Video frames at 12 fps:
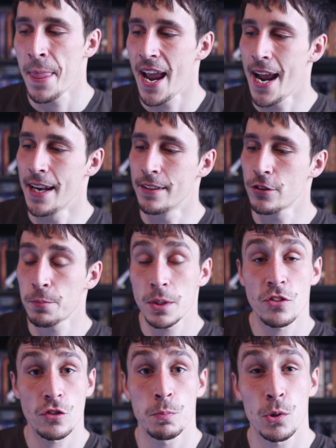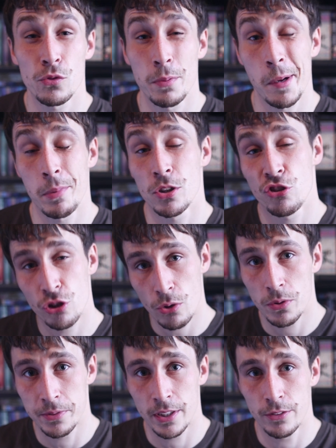And spirits are supposed to be able to show
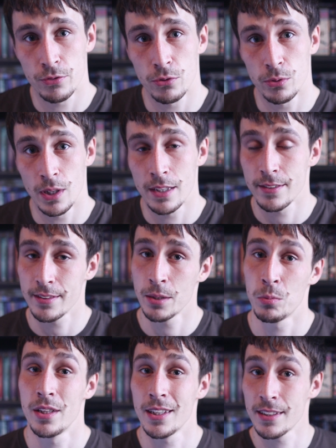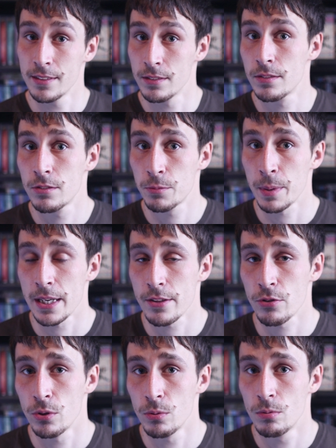themselves through that the same way they can speak
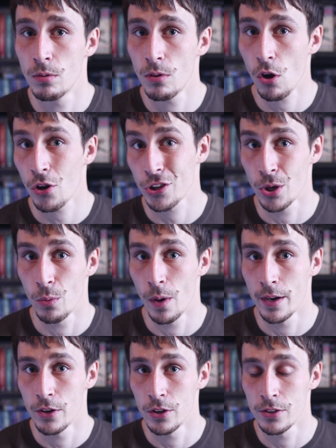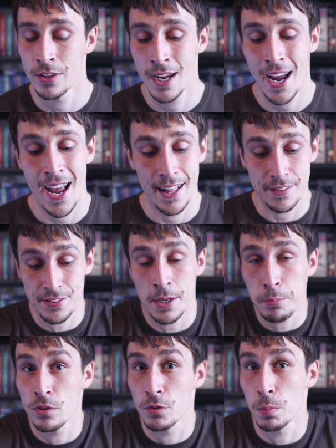through audio white noise. And the same
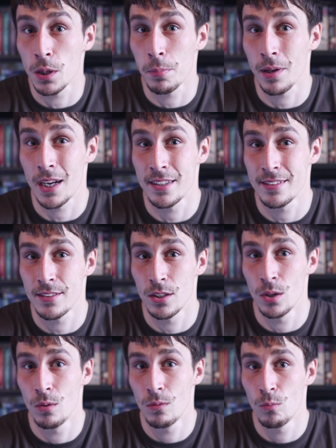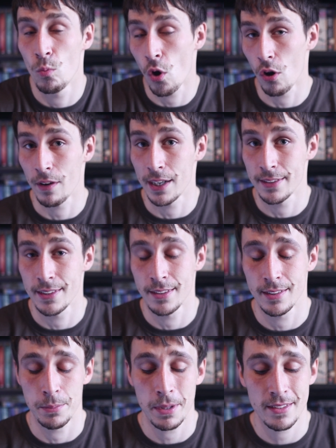principle applies to water
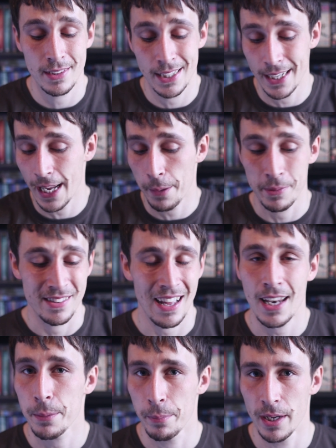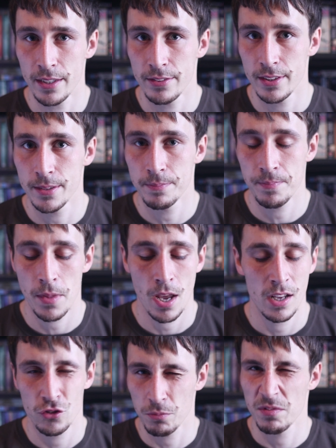ITC. Basically you get a metallic basin,
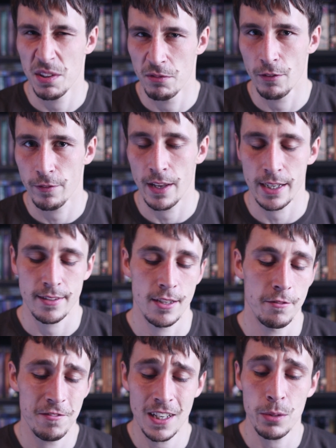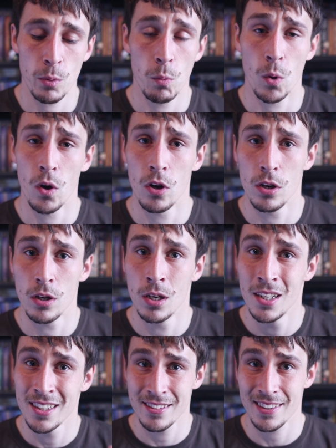something reflective, fill it with water,
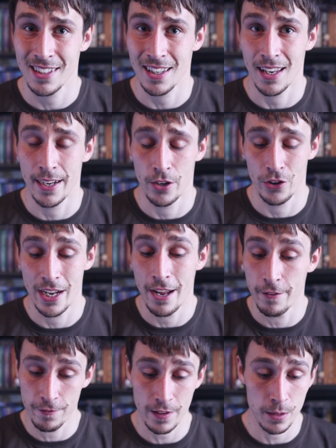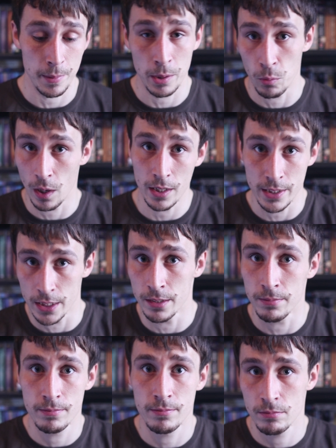stick a light on it and film it while you
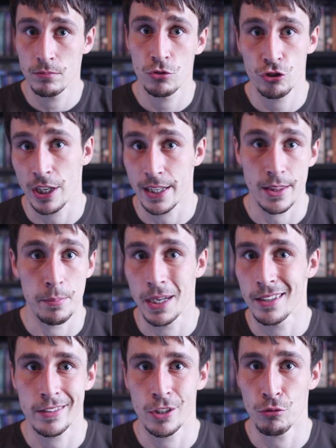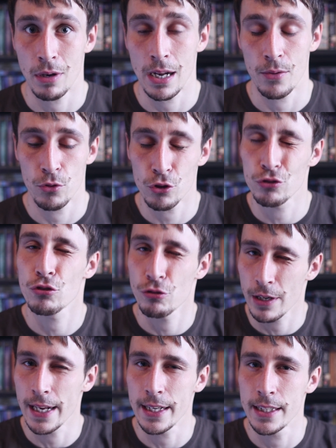shake the basin around, thus
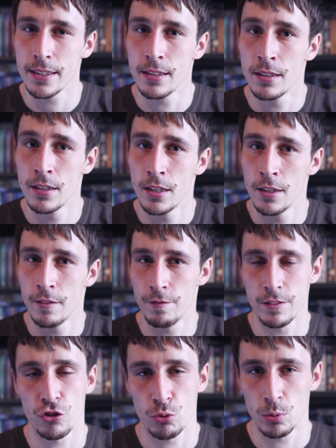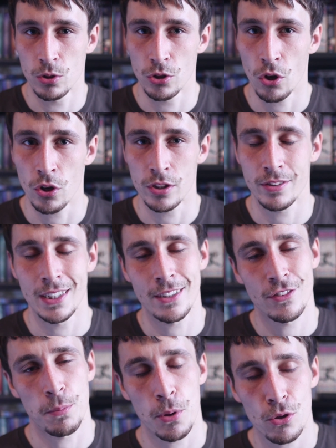creating visual noise. And it's
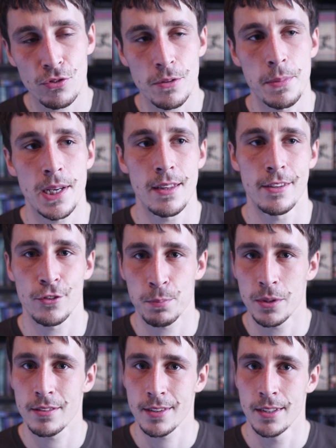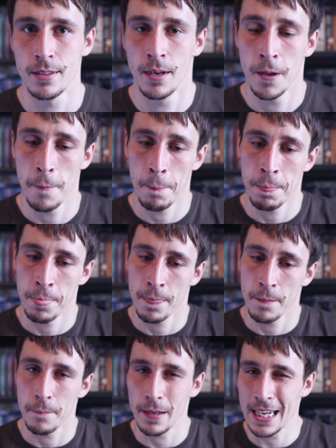supposed to be that spirits can
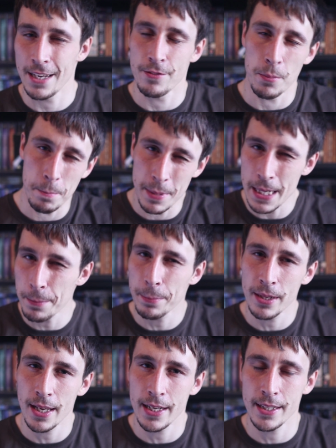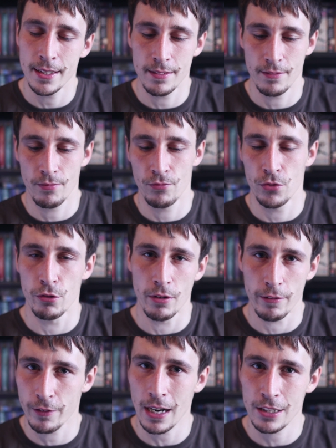either manipulate the
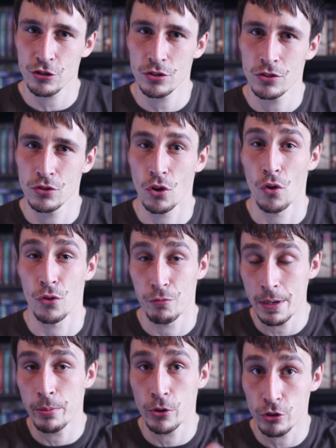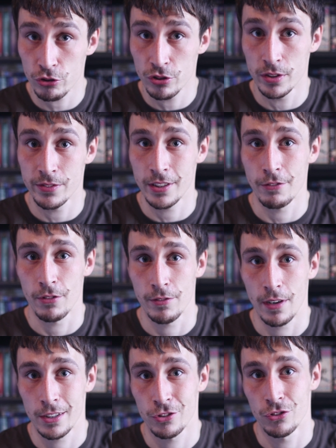refractions or the reproduction of said
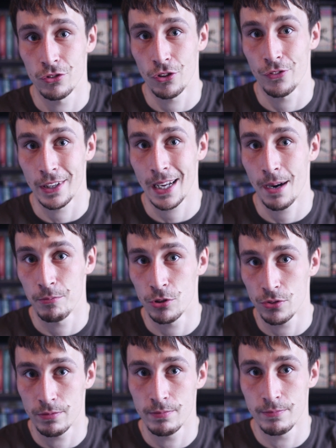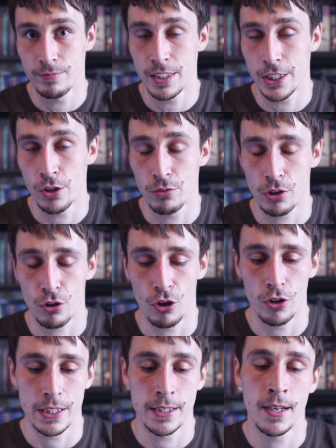refractions on the camera's video
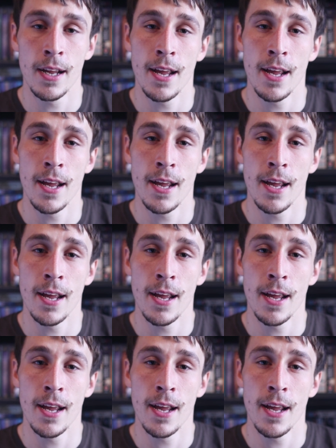recording